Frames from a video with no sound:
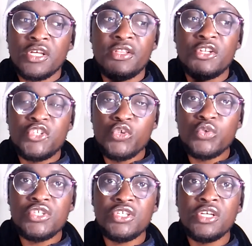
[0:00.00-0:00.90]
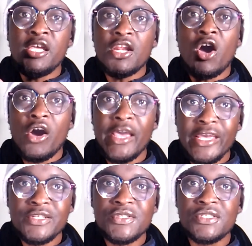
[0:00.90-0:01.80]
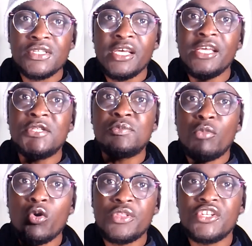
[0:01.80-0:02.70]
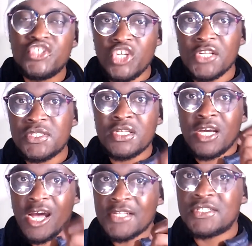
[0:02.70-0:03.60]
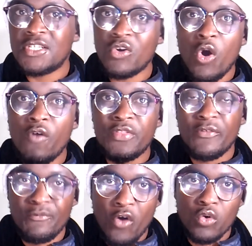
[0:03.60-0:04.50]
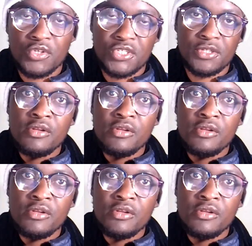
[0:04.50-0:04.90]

The duty in our hands, it's more than just casting of the vote.